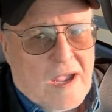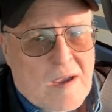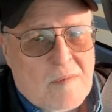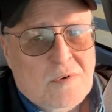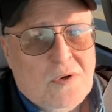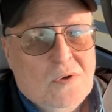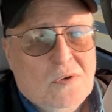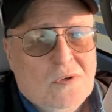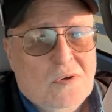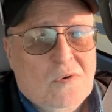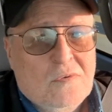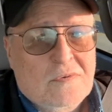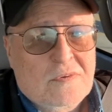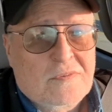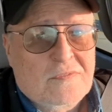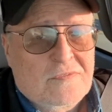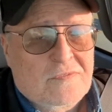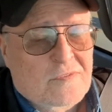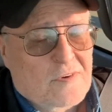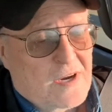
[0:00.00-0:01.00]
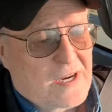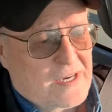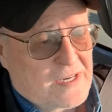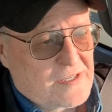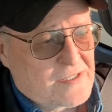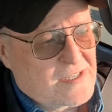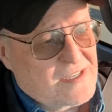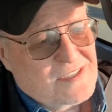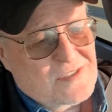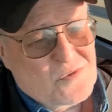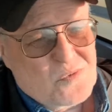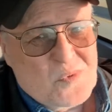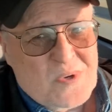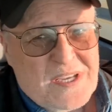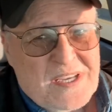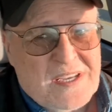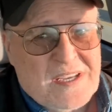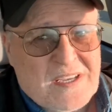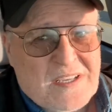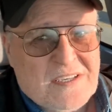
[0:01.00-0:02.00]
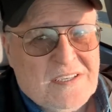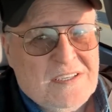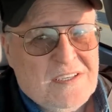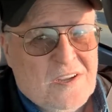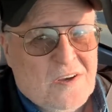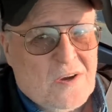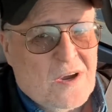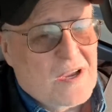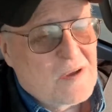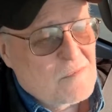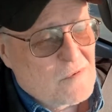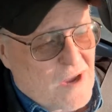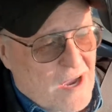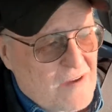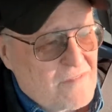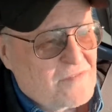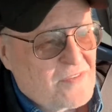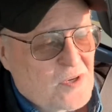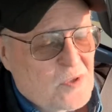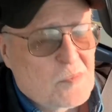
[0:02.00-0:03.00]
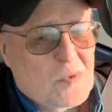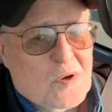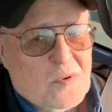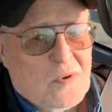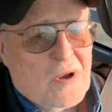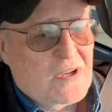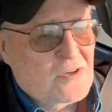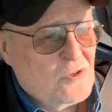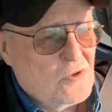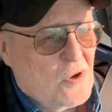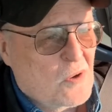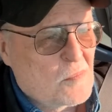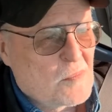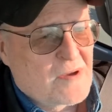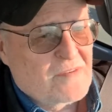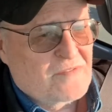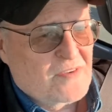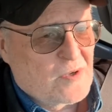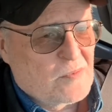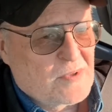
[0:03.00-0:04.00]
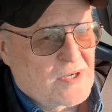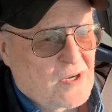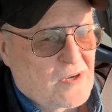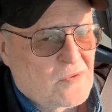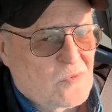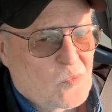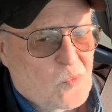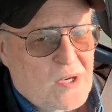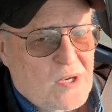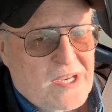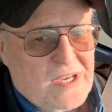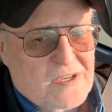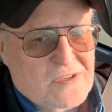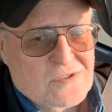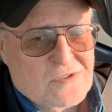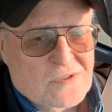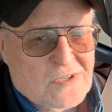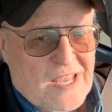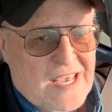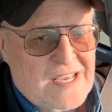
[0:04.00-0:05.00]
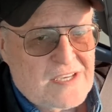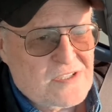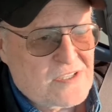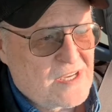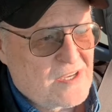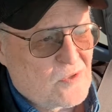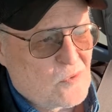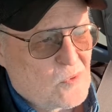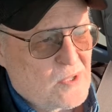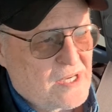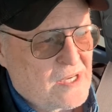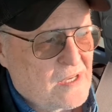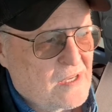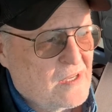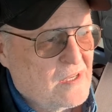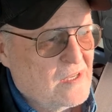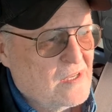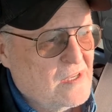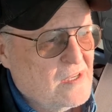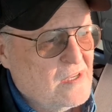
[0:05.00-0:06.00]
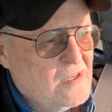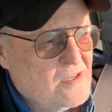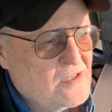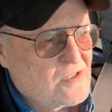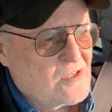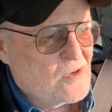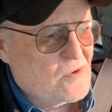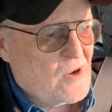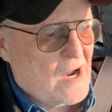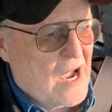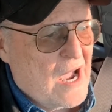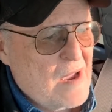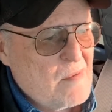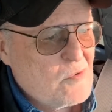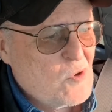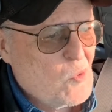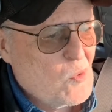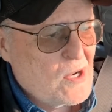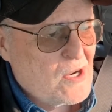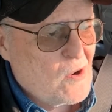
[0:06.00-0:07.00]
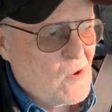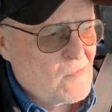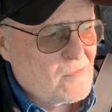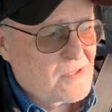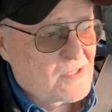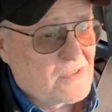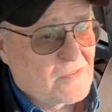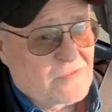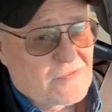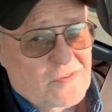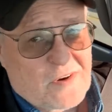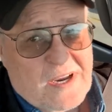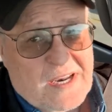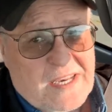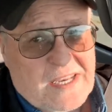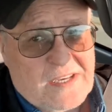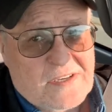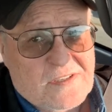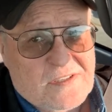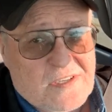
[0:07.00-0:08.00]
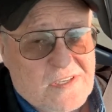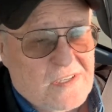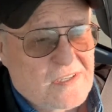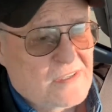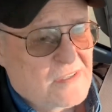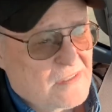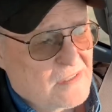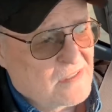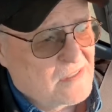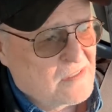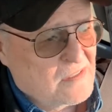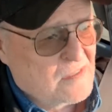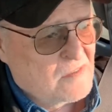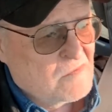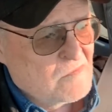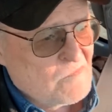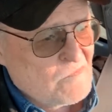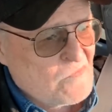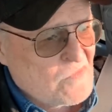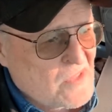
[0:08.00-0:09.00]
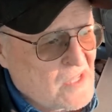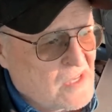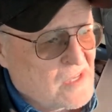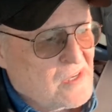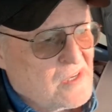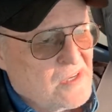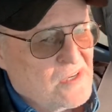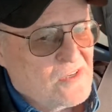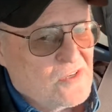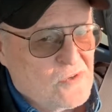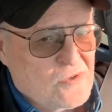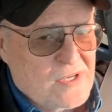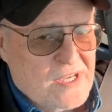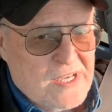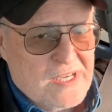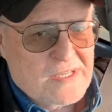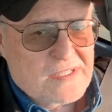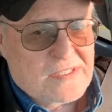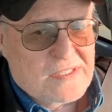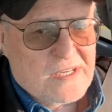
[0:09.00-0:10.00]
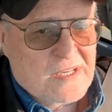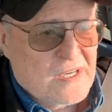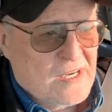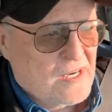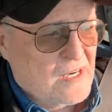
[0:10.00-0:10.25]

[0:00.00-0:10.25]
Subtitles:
I'm going over to Freddy's. It's weekend. You know, I do all my filming on the weekends or last day of the week. So I'm going over to Freddy's to get